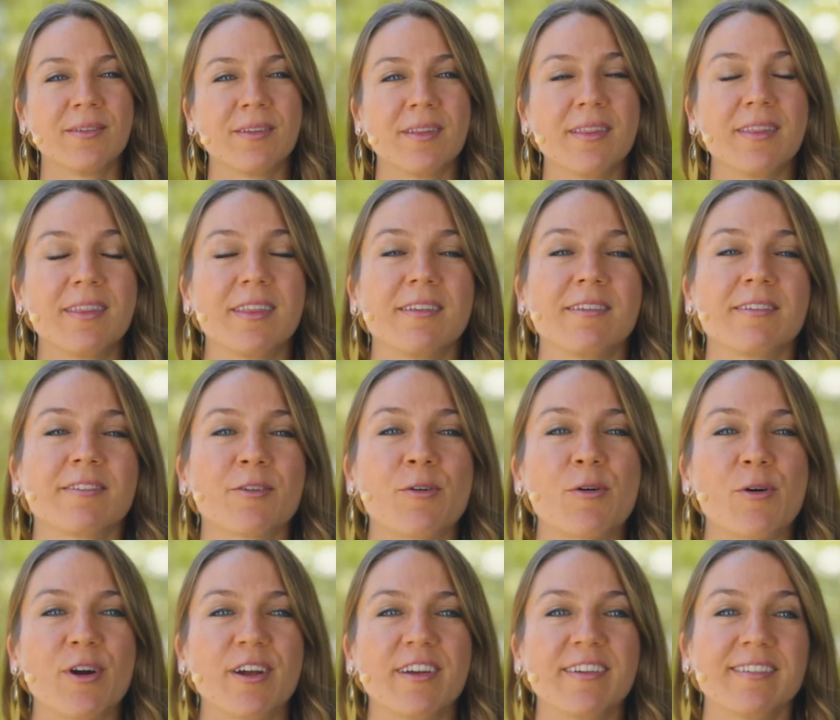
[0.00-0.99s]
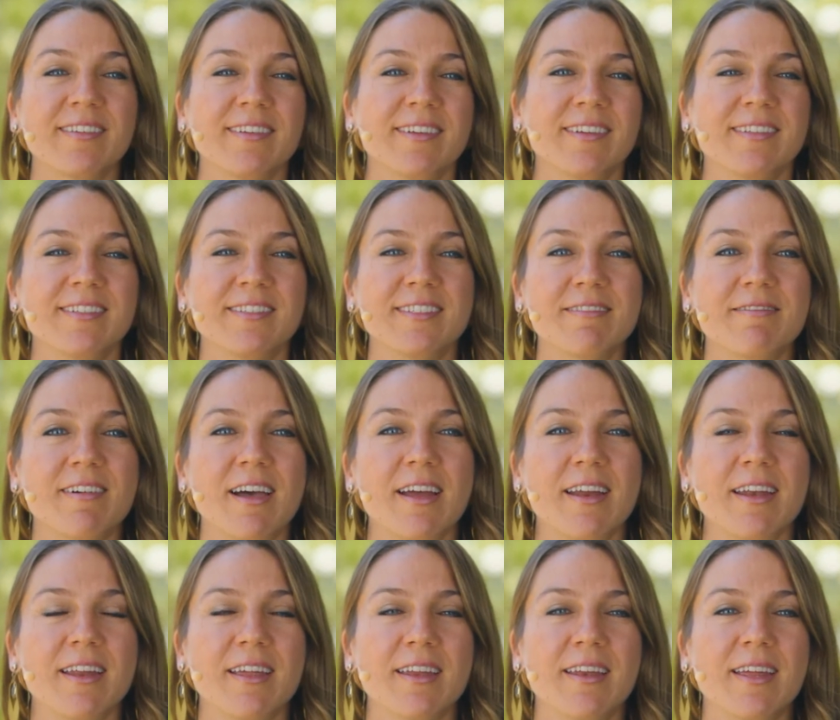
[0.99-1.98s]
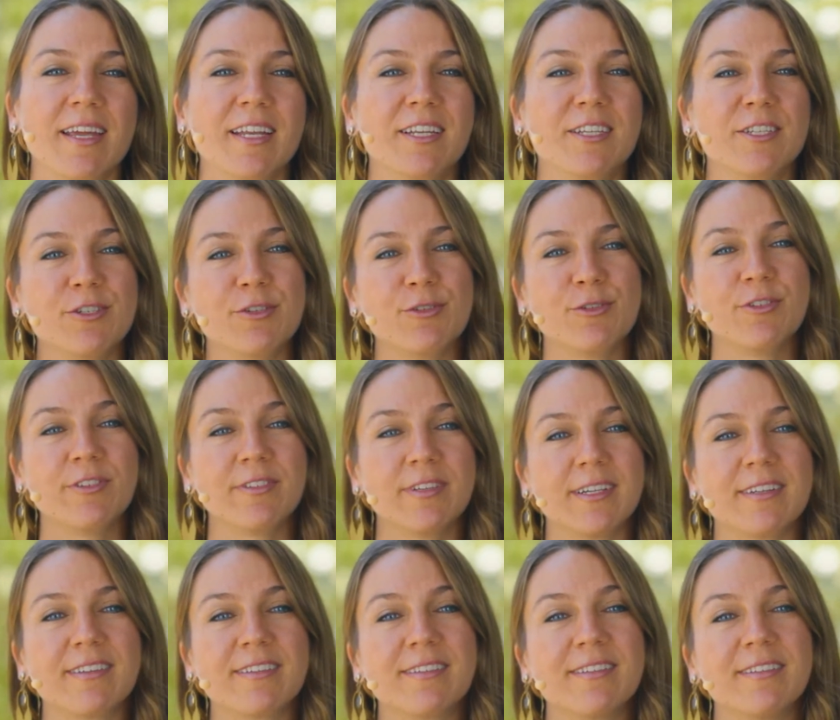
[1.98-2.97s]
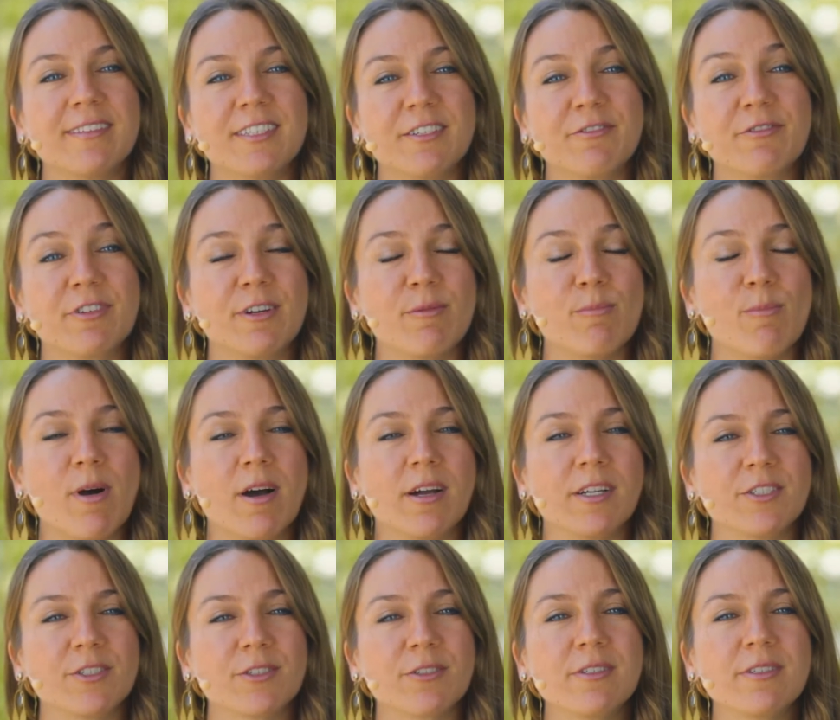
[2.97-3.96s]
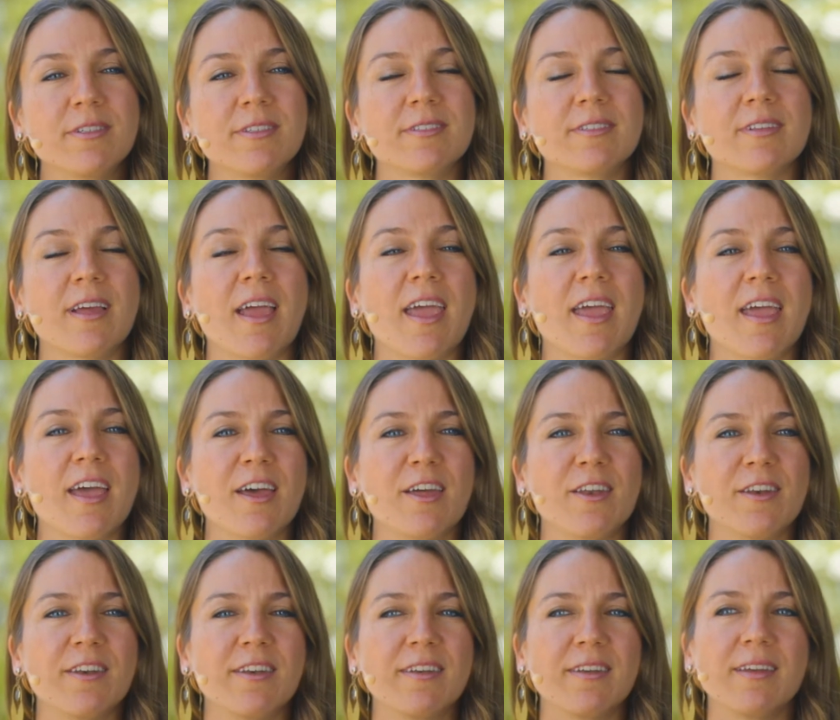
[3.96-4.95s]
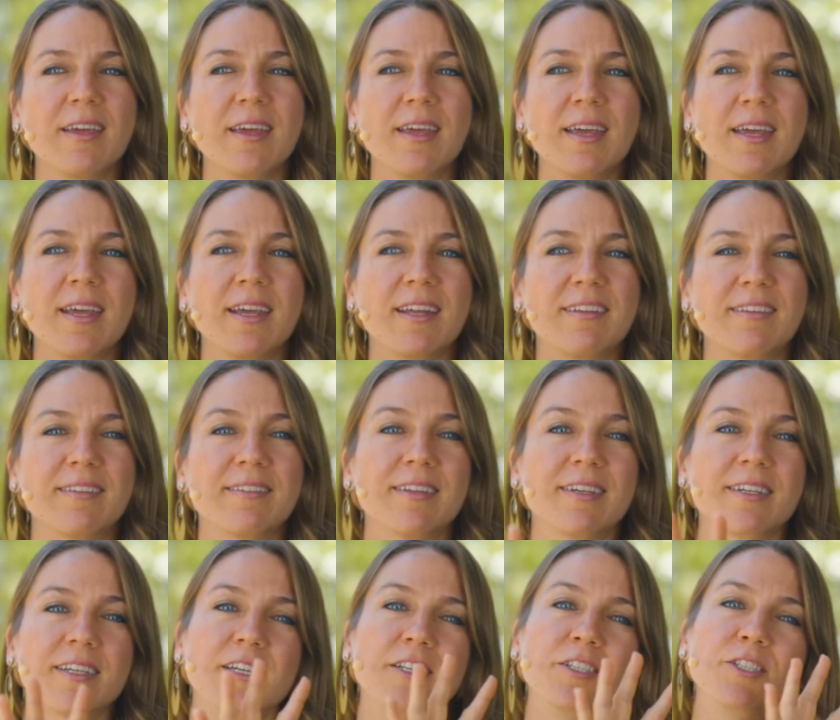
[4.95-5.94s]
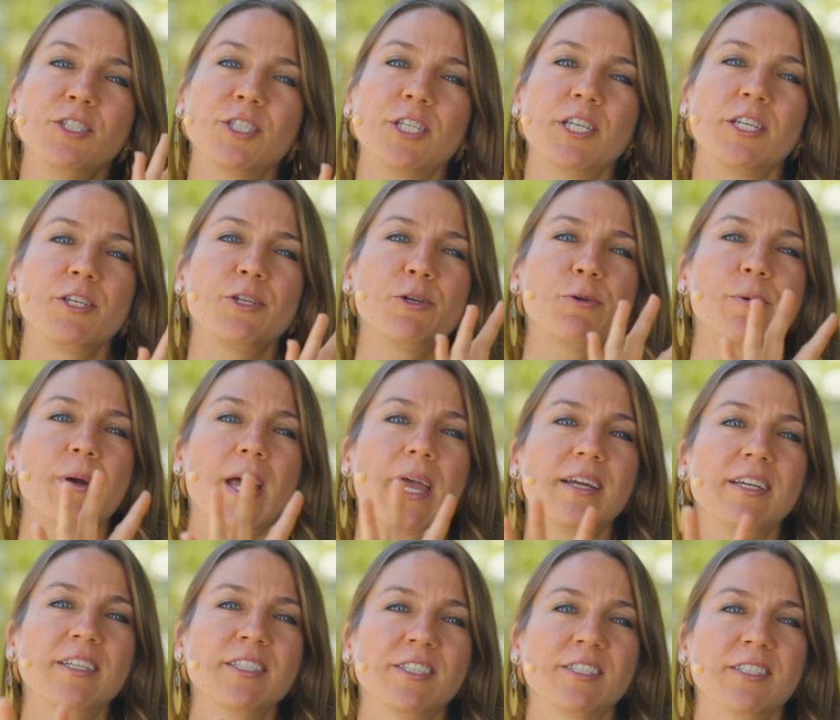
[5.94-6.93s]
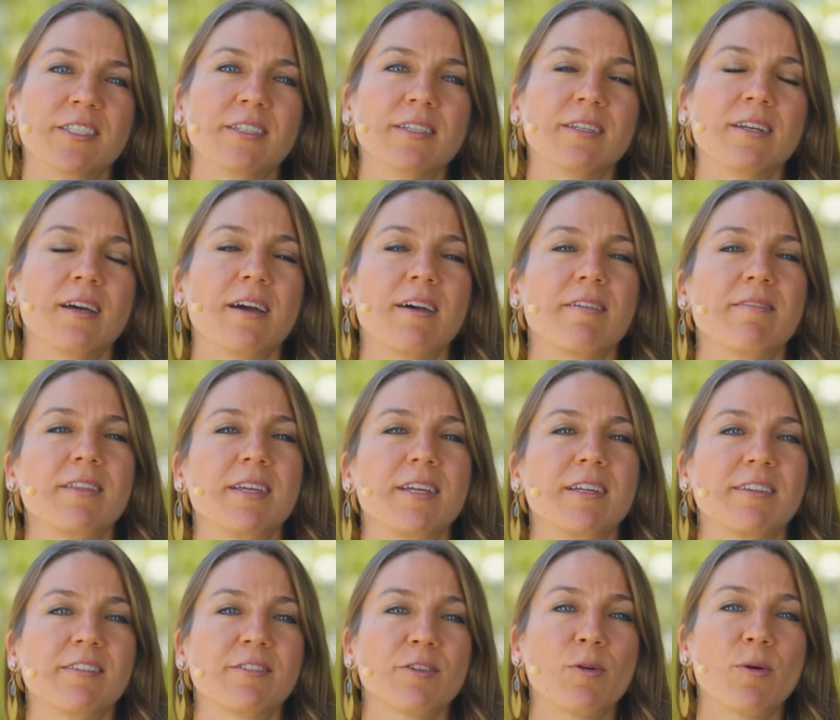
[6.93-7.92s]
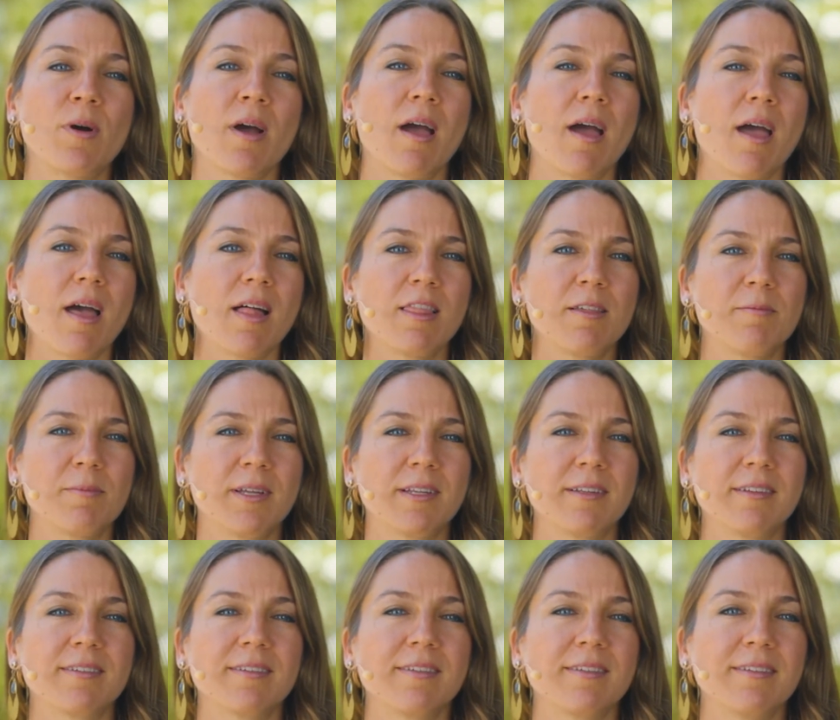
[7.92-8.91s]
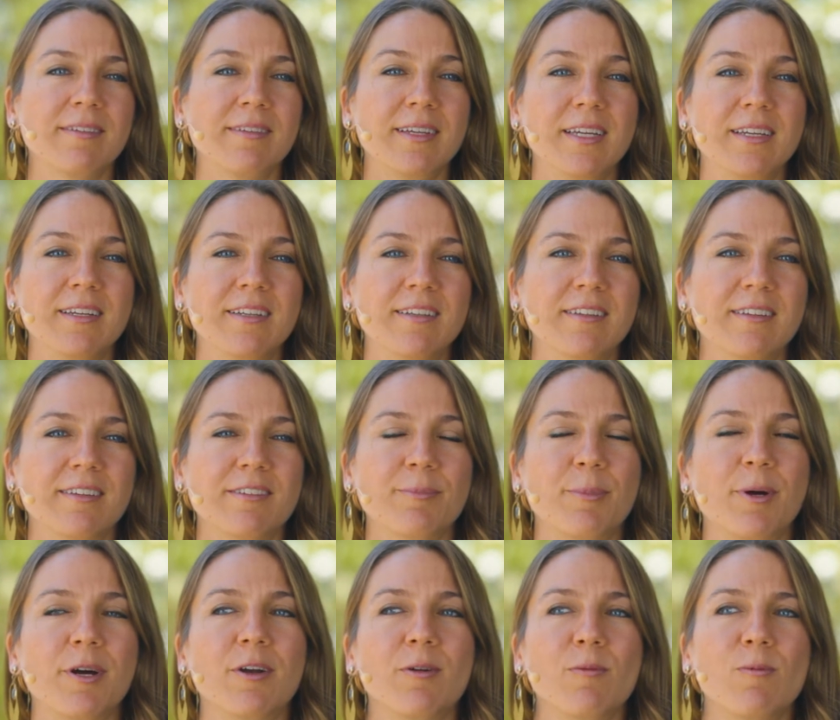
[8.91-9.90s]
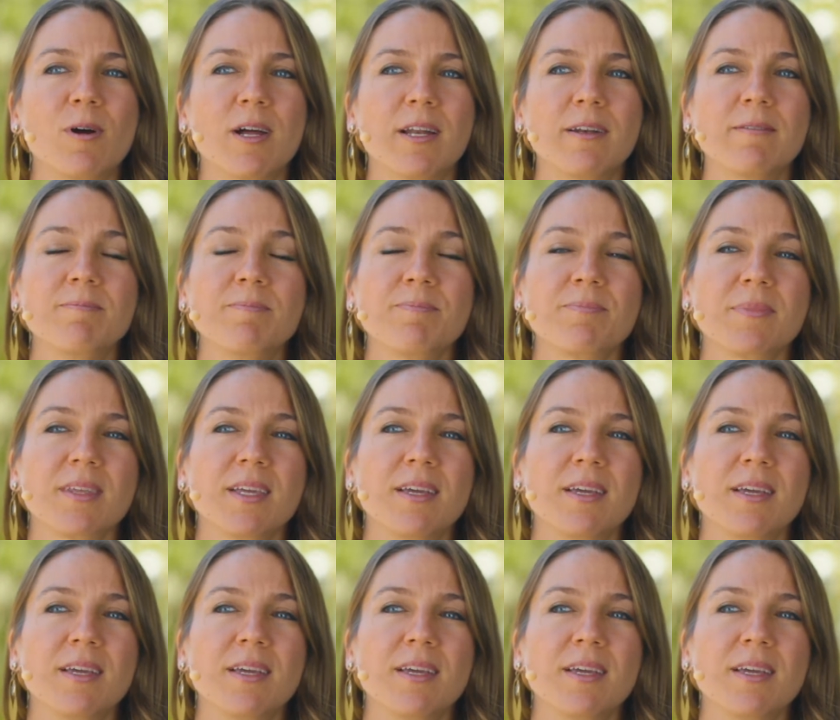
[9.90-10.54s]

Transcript: This course is divided into 6 different modules, and it's the continuation of the SoHA Elements Seeds, Part 1.